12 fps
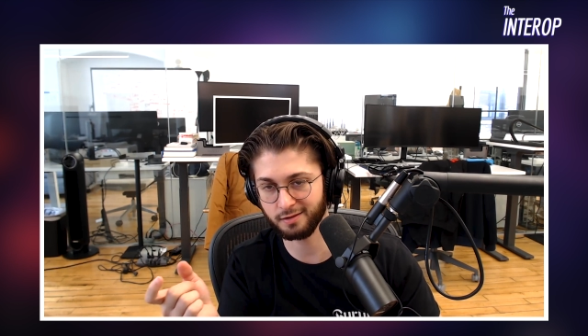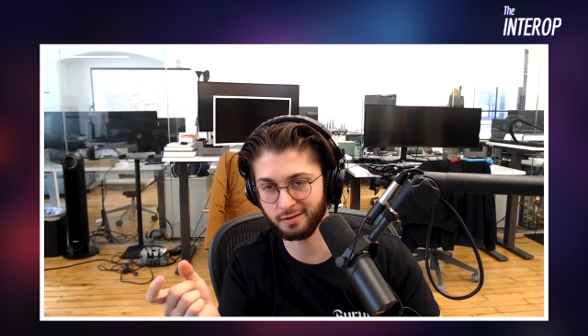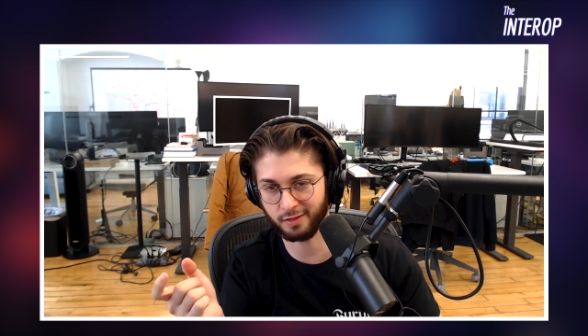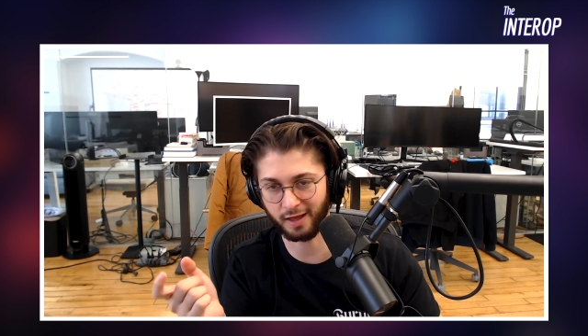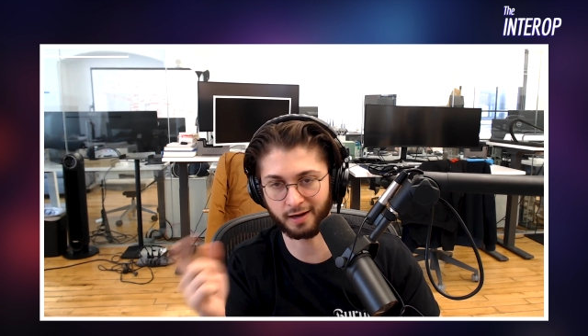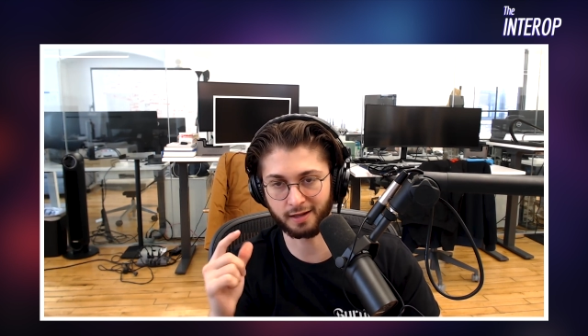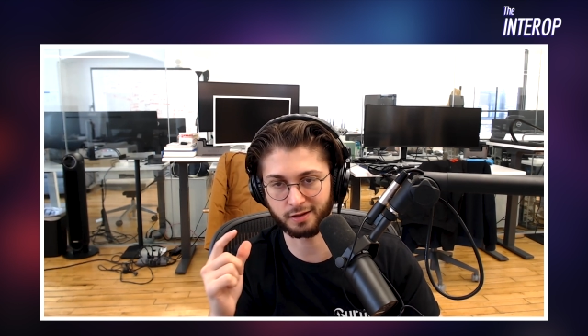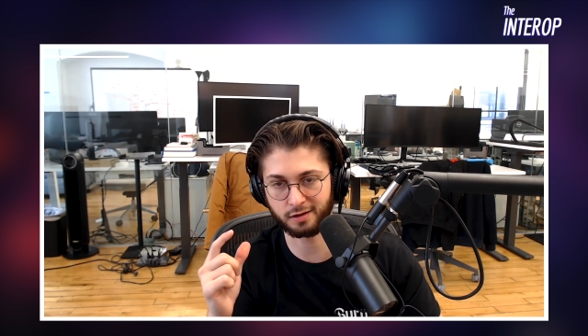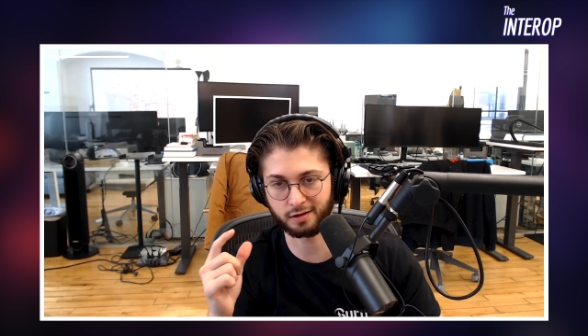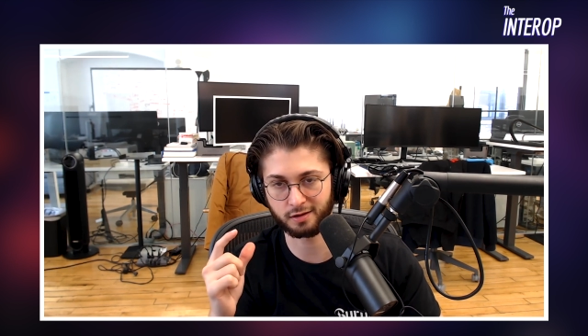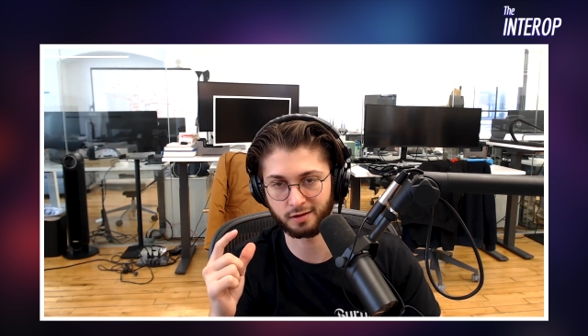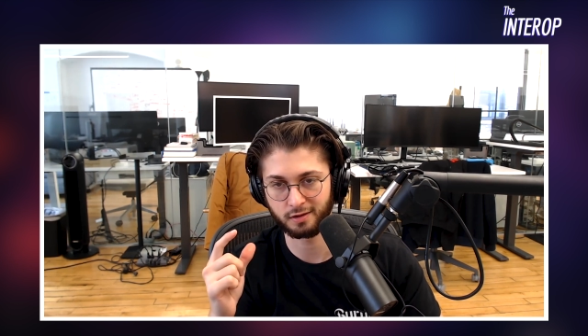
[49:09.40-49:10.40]
then
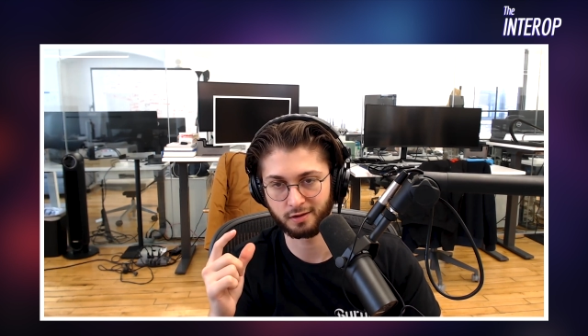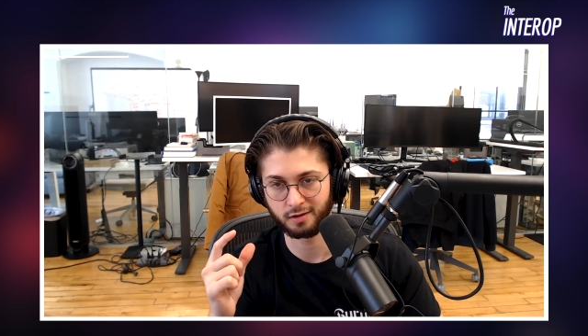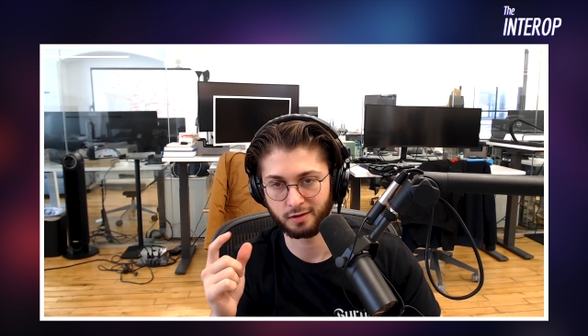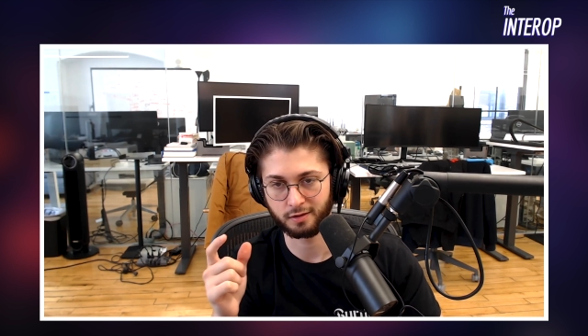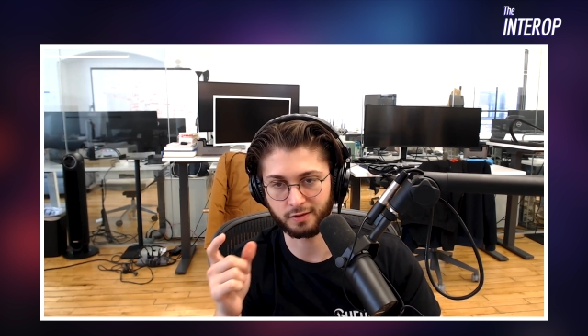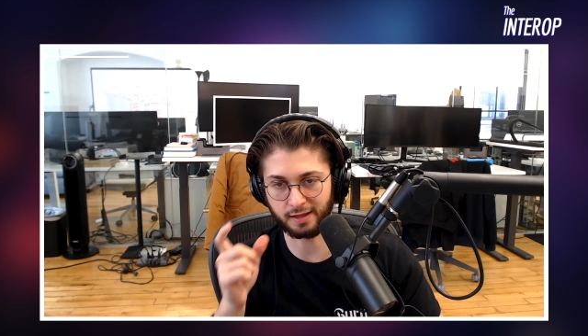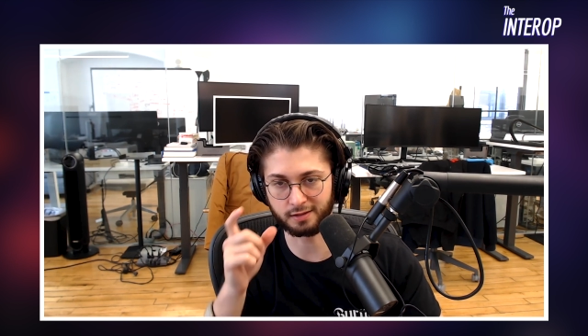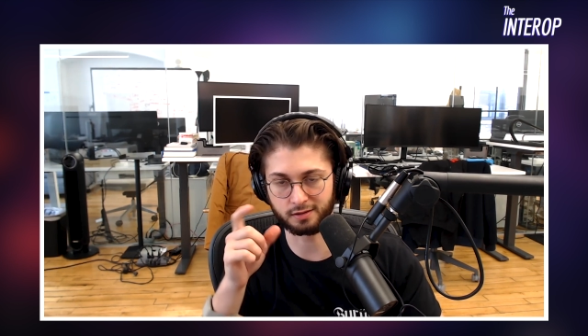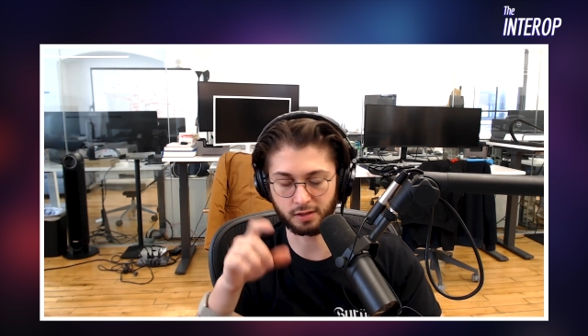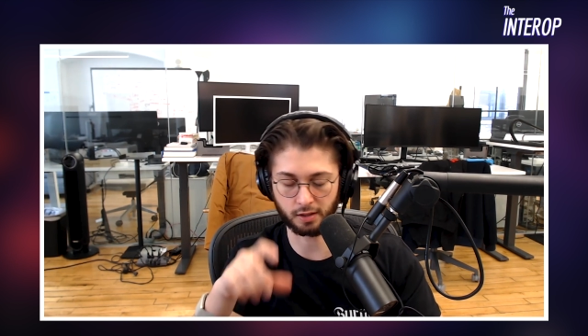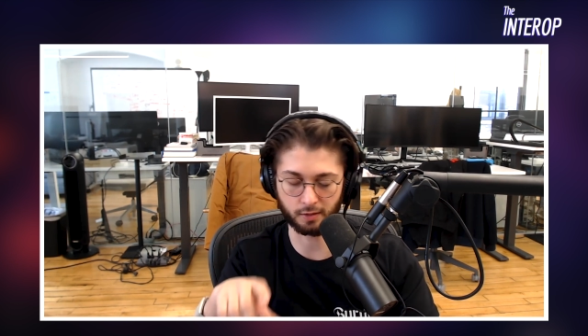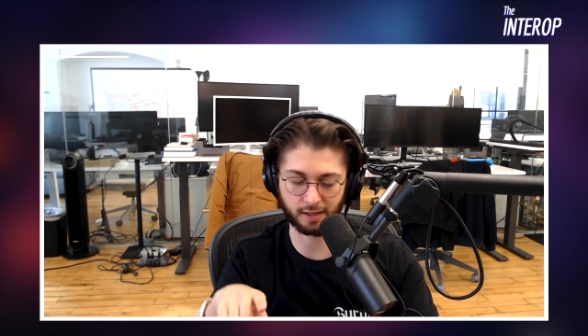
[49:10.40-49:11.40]

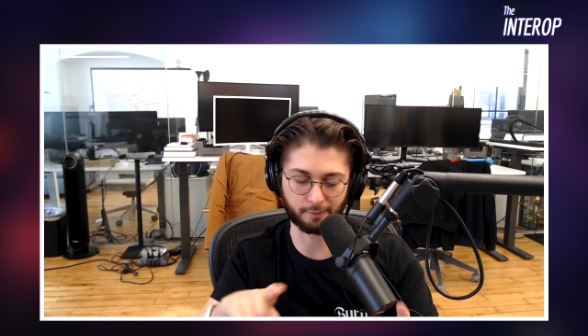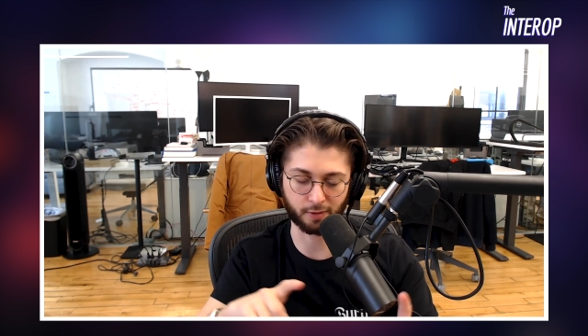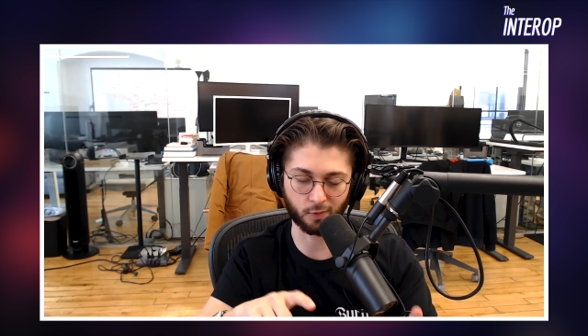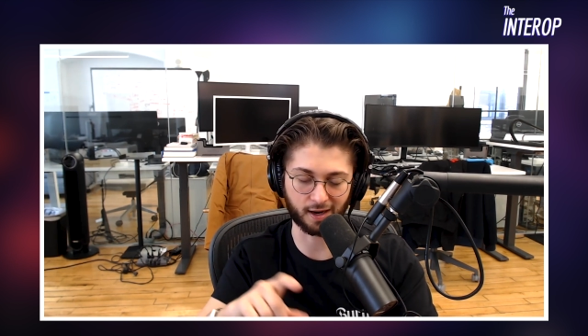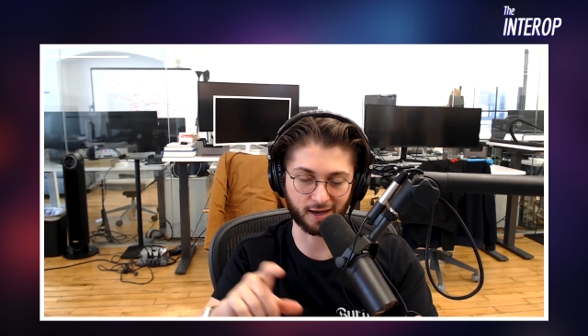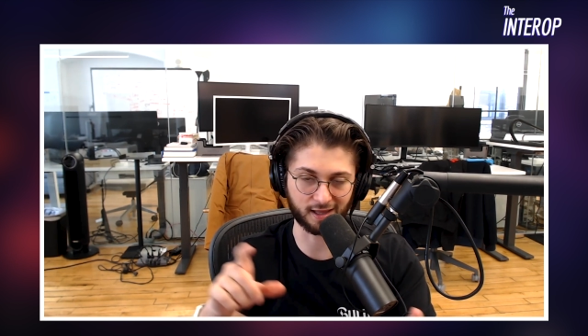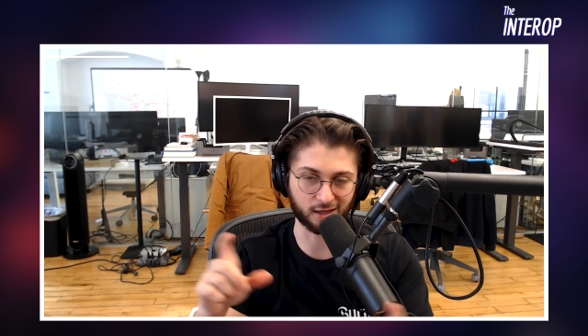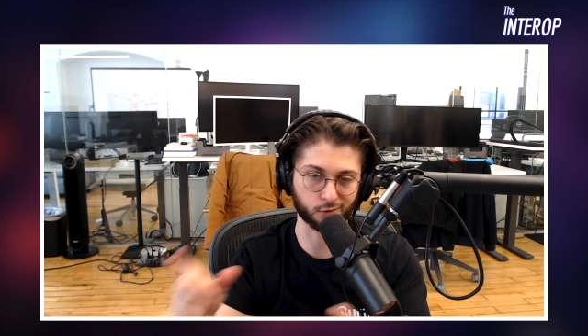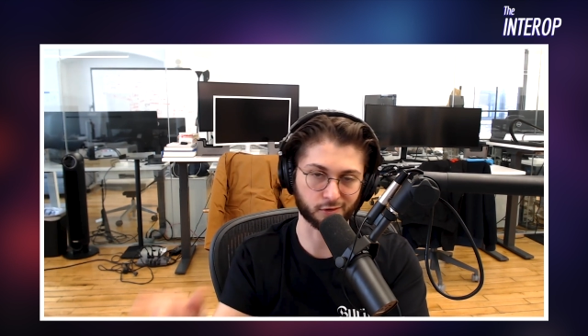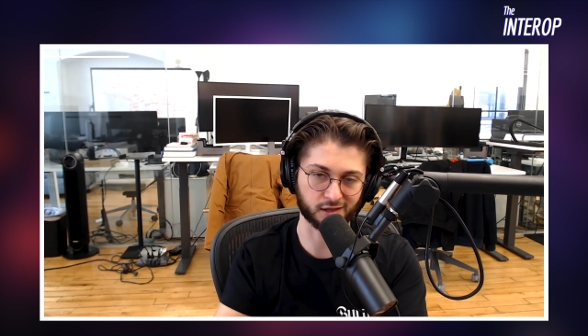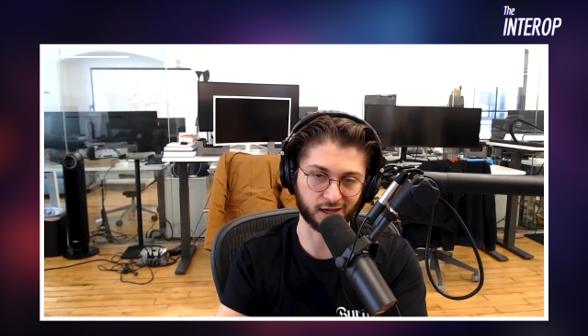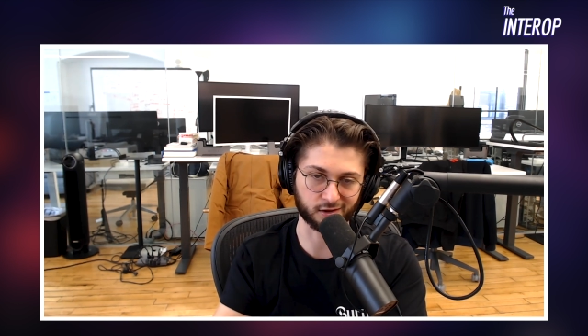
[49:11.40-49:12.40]
APY
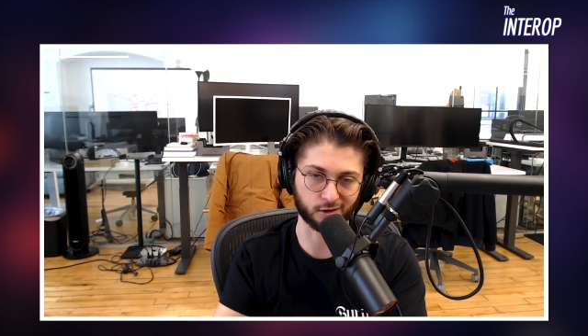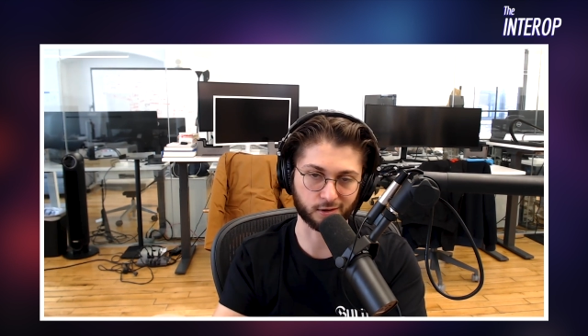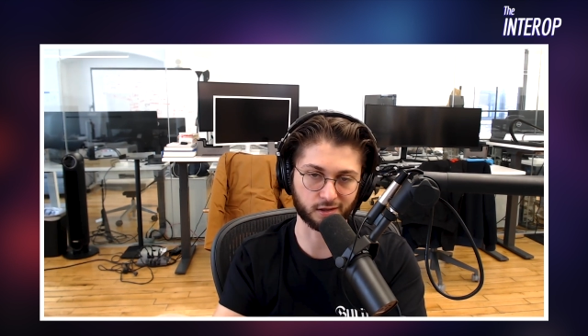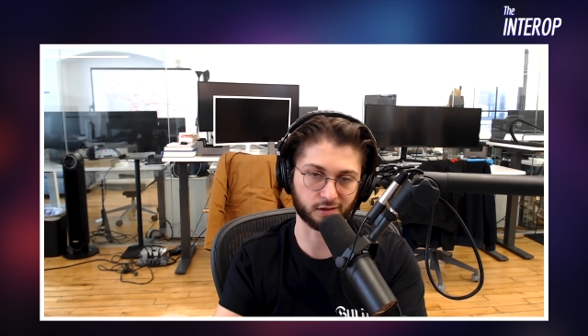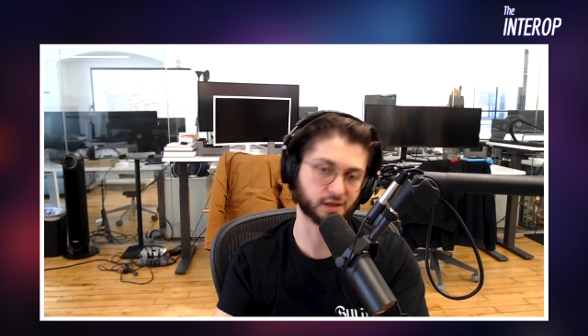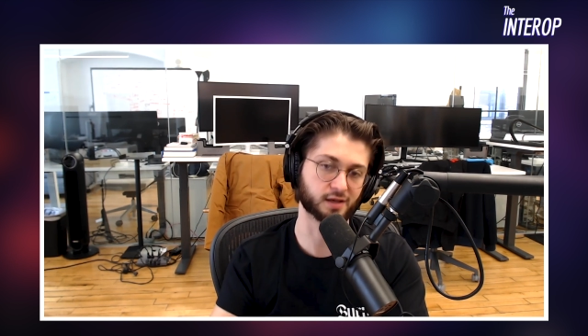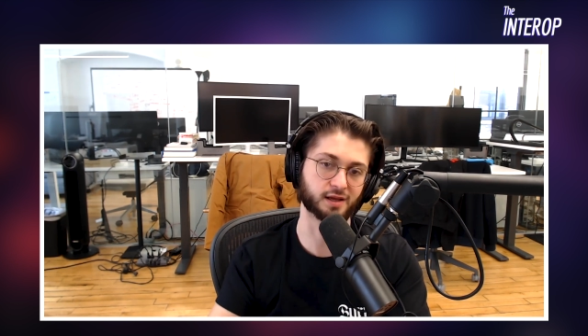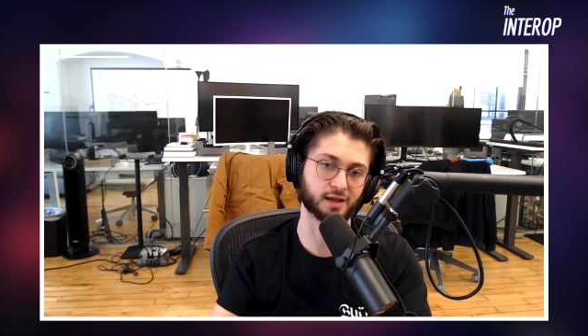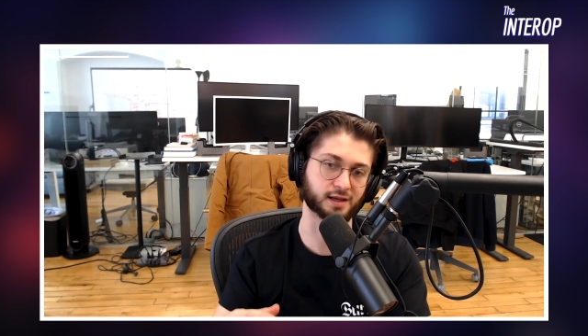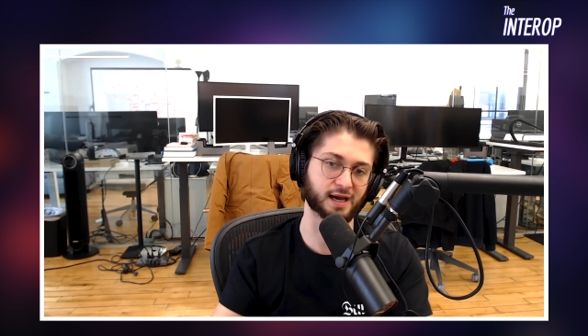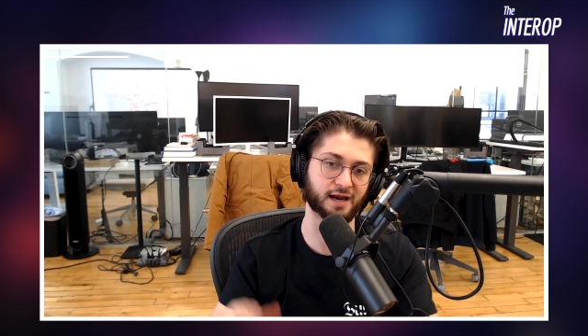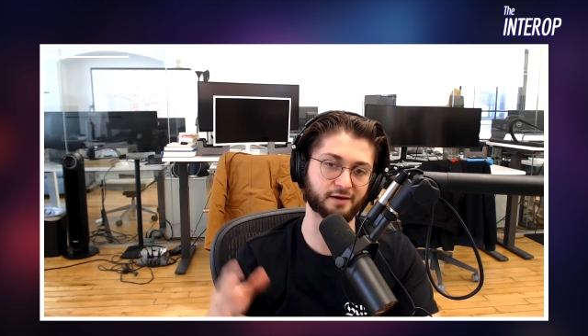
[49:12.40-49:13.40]
equals stake tokens in
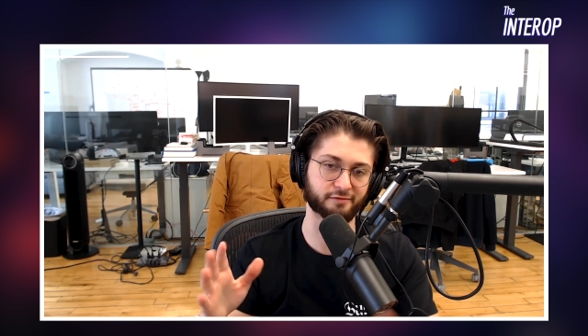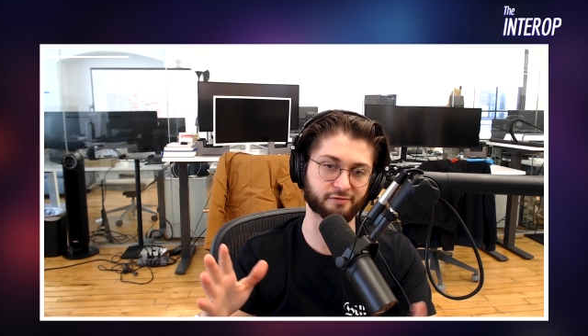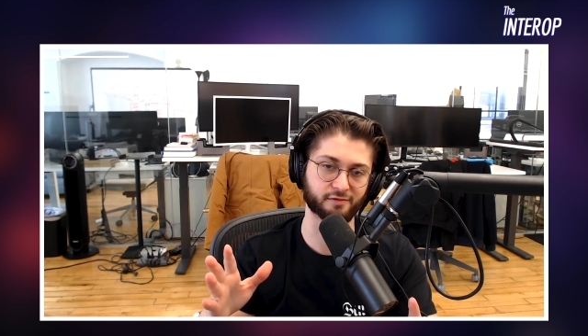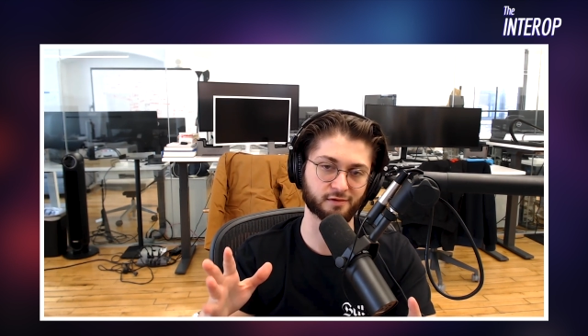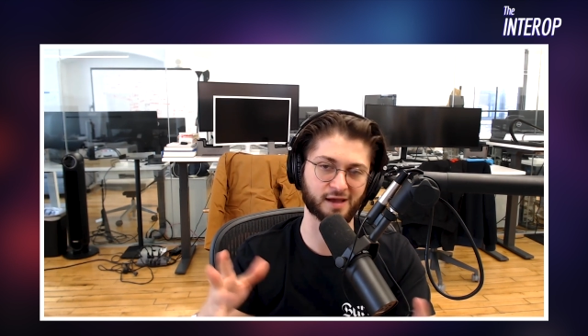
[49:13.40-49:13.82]
kind of